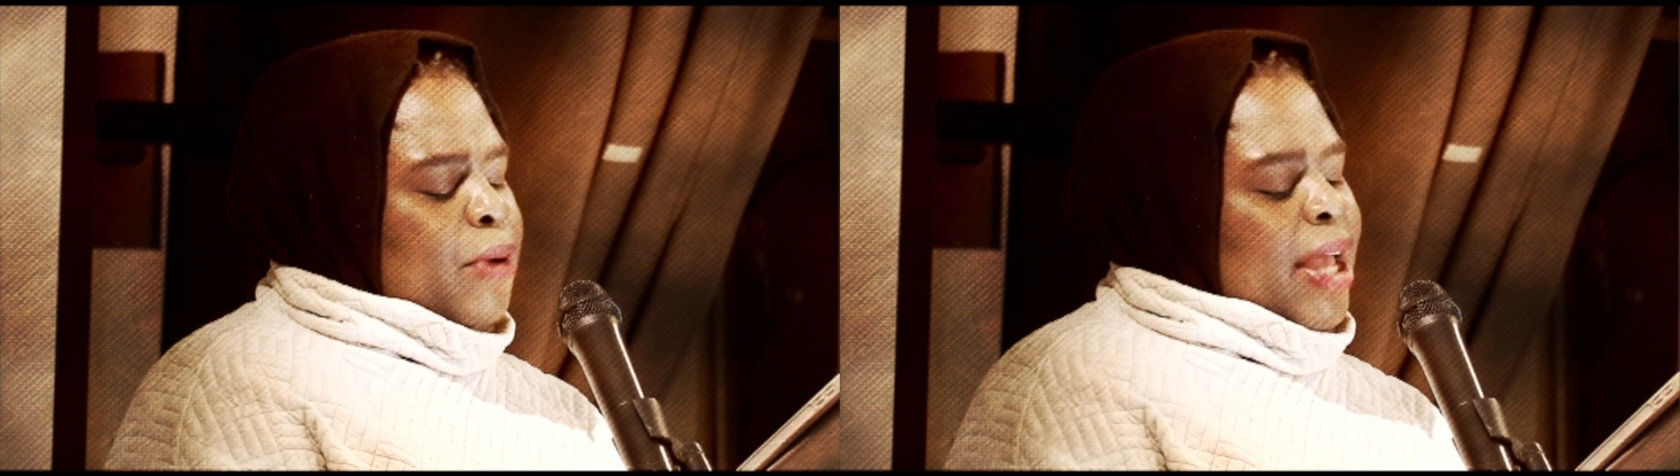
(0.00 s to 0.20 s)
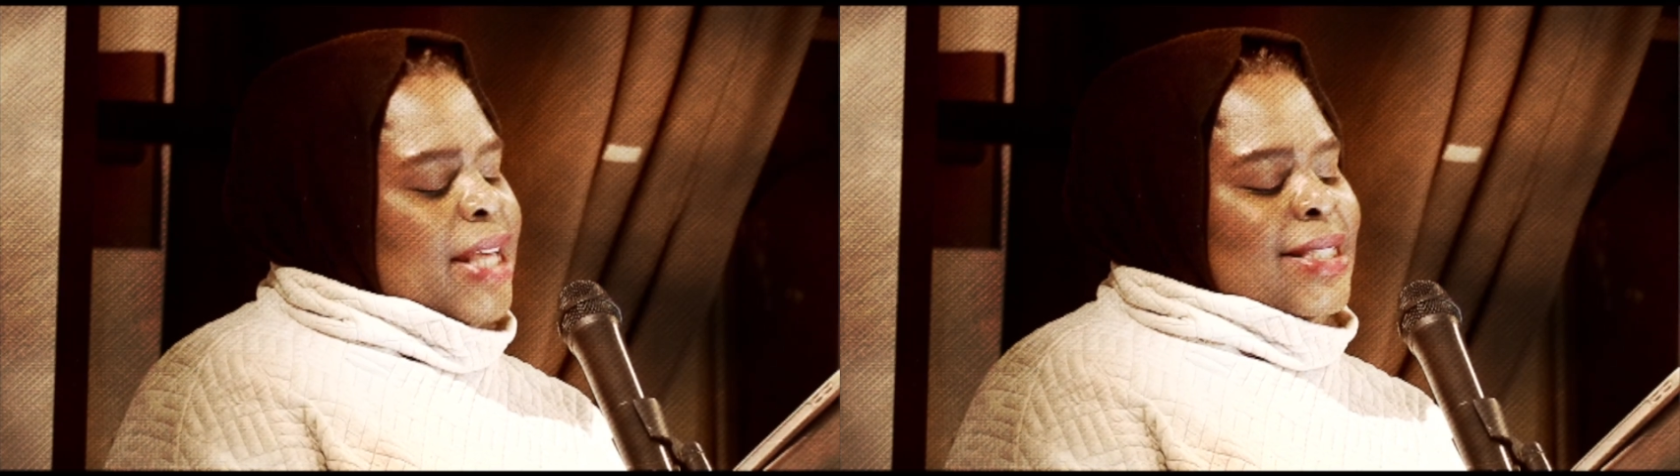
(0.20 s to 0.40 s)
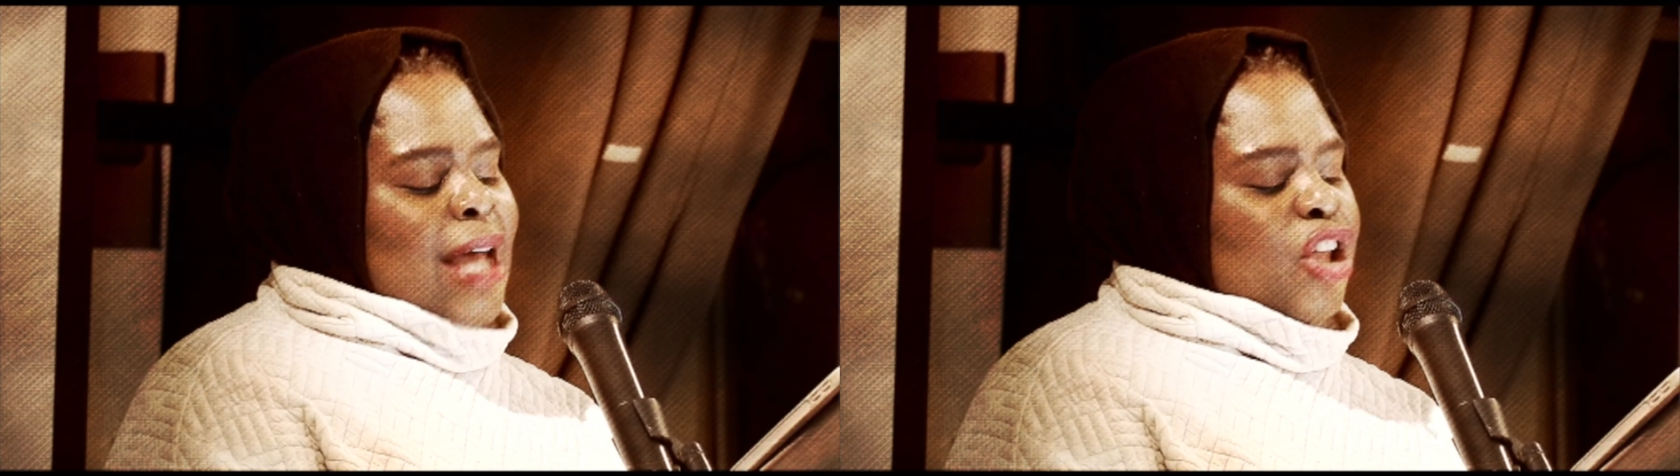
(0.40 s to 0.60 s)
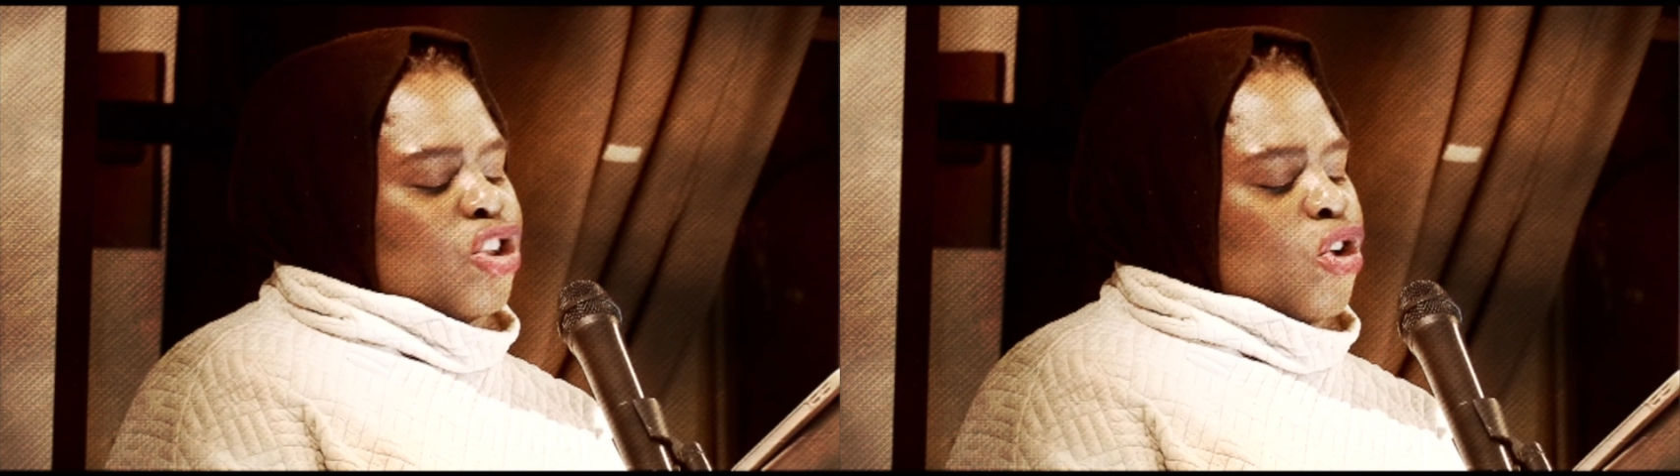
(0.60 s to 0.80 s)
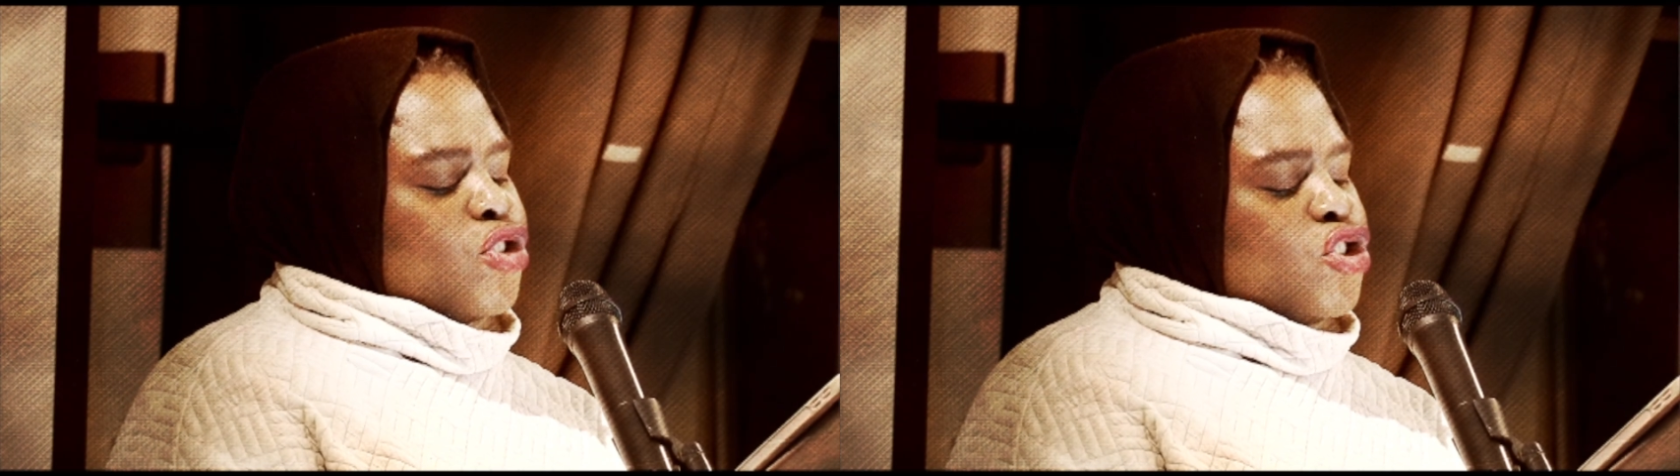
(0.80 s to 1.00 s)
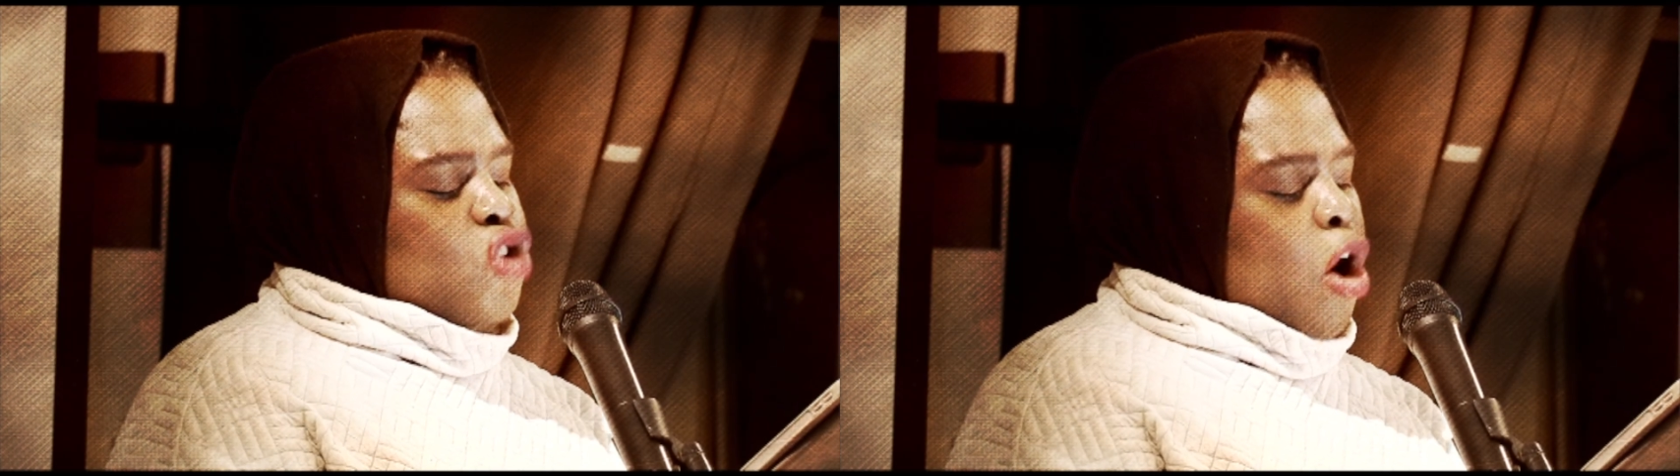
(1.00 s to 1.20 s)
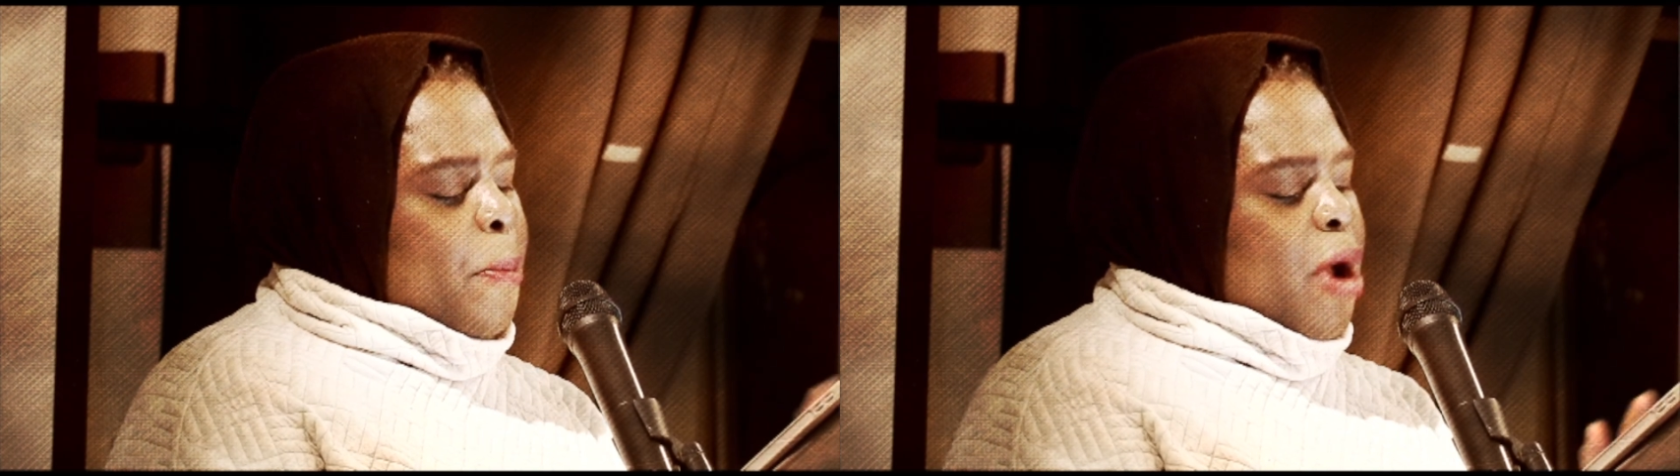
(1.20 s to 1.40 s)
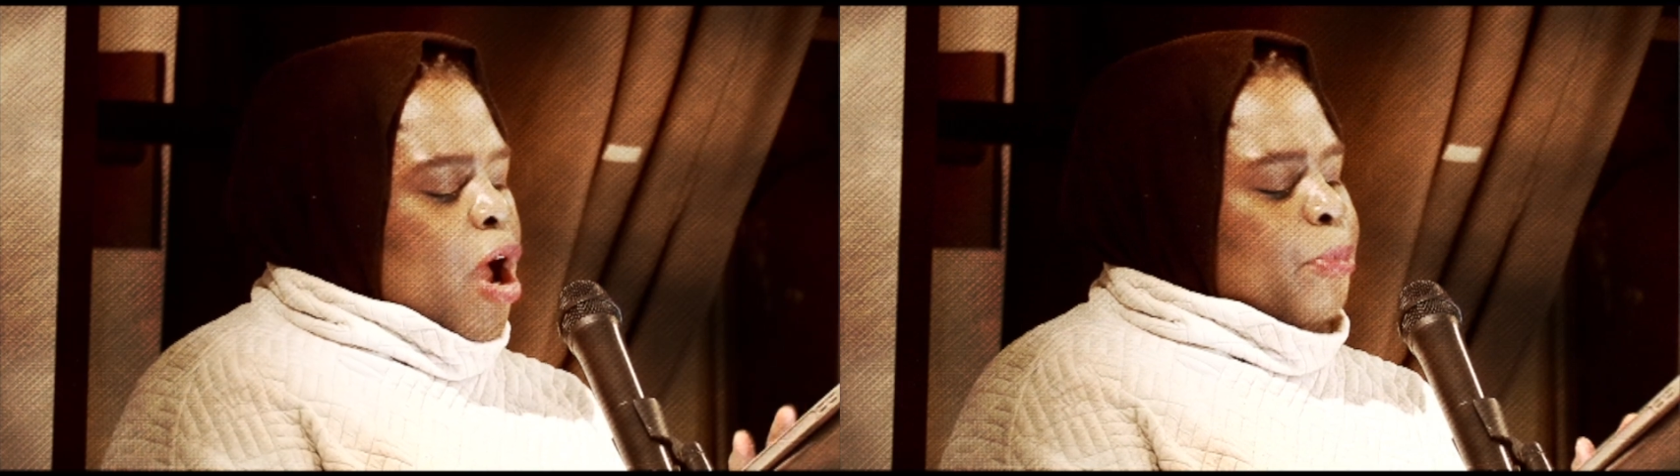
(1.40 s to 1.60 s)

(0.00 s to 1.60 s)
prayers that are non-stop.